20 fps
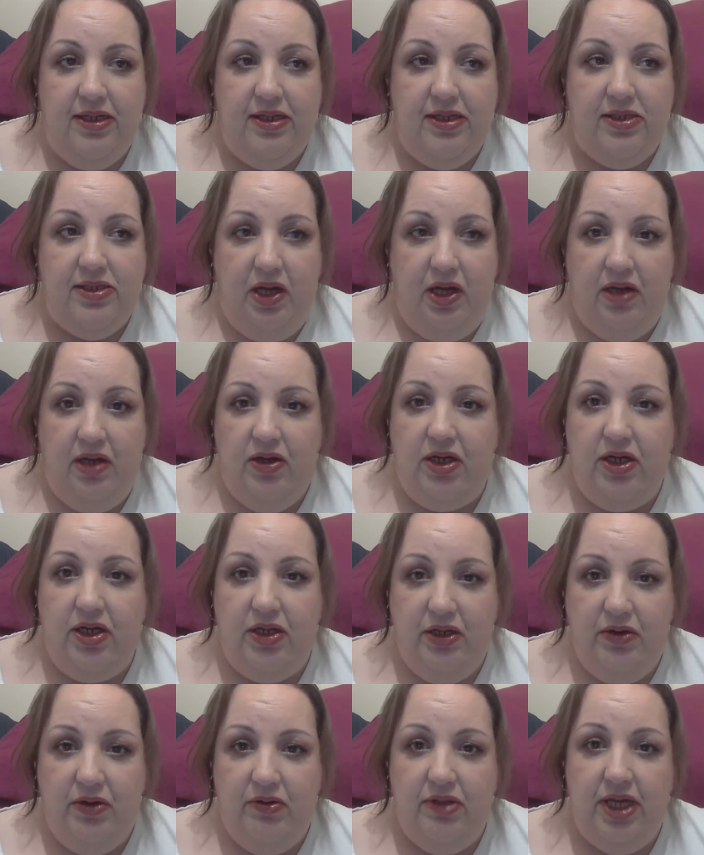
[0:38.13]
look at
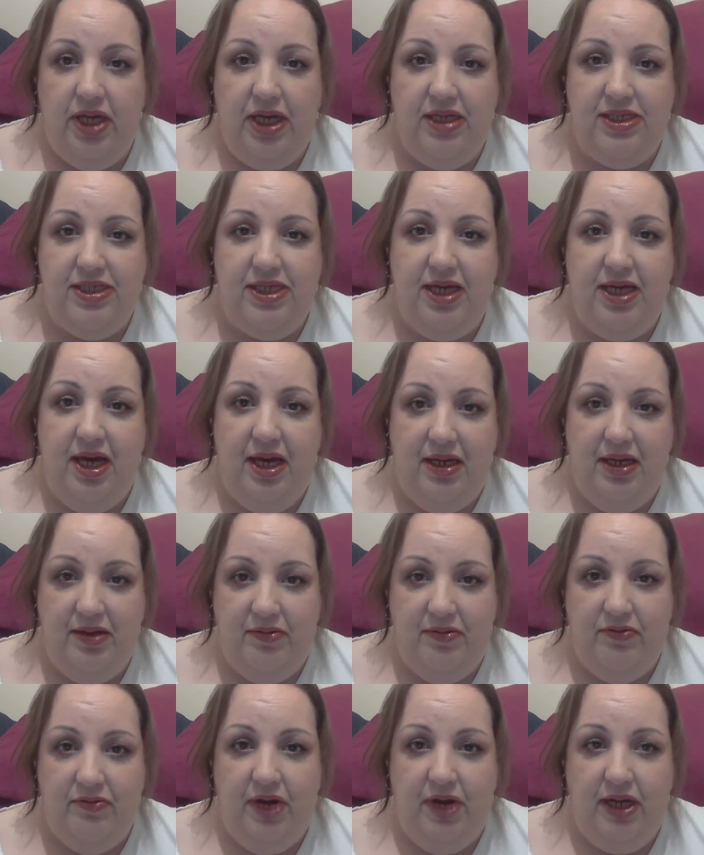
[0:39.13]
new things again
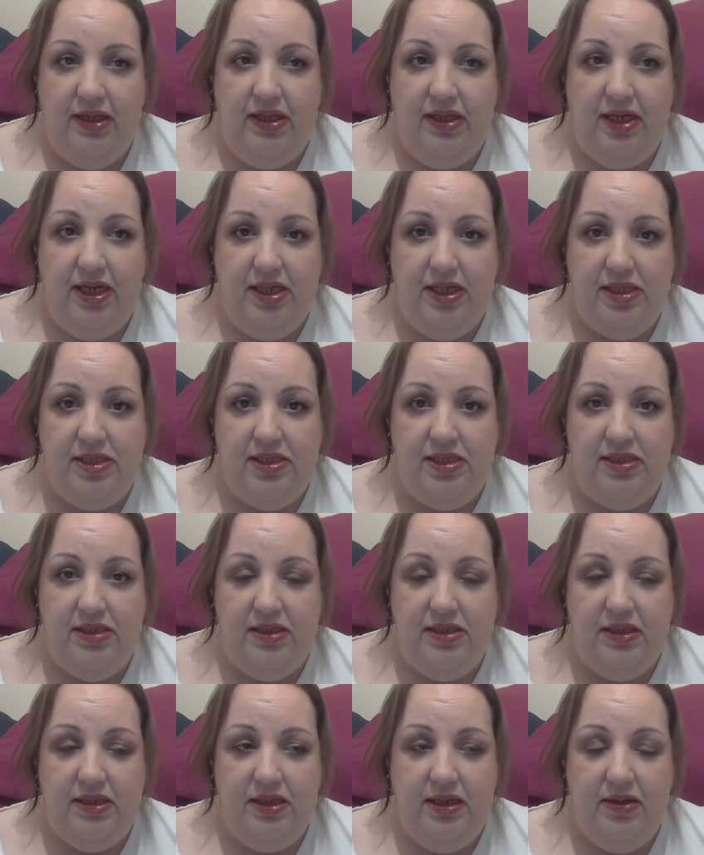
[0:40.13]
and find things
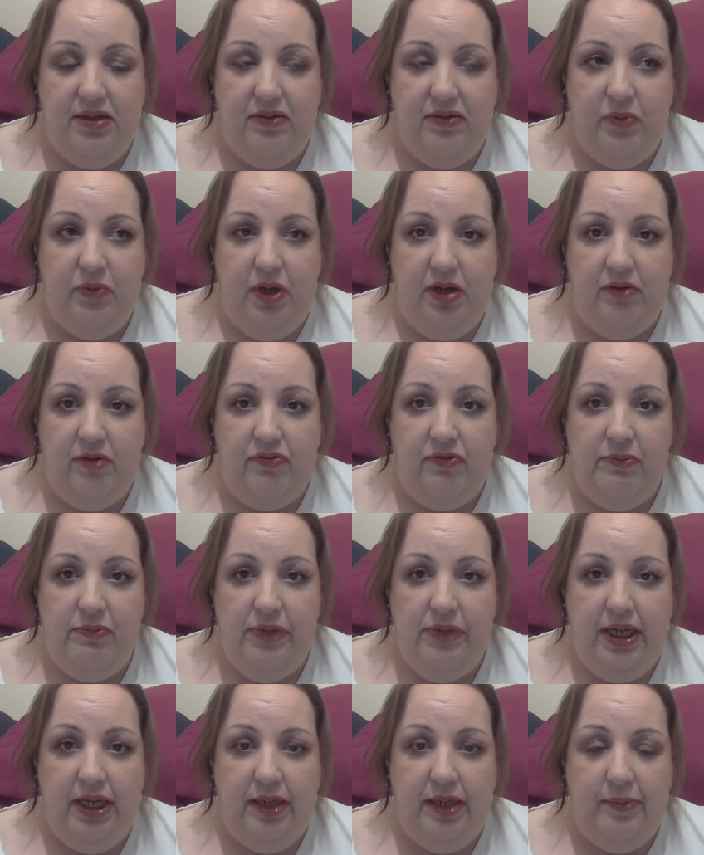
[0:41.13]
that work for
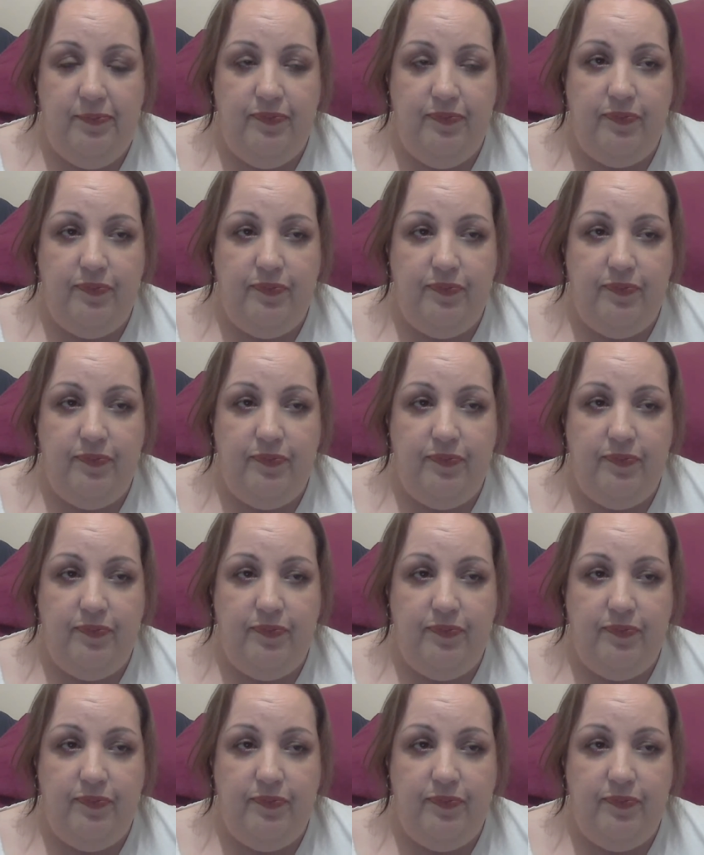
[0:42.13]
me.